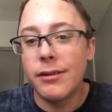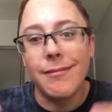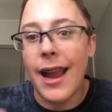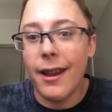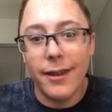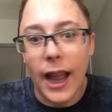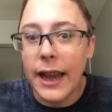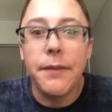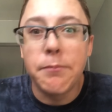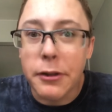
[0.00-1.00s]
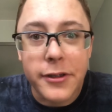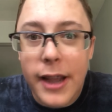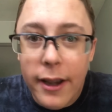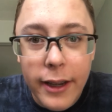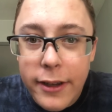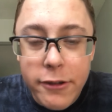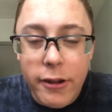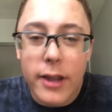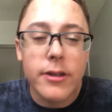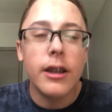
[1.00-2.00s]
9%
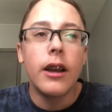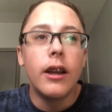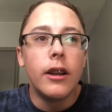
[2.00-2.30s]
interest.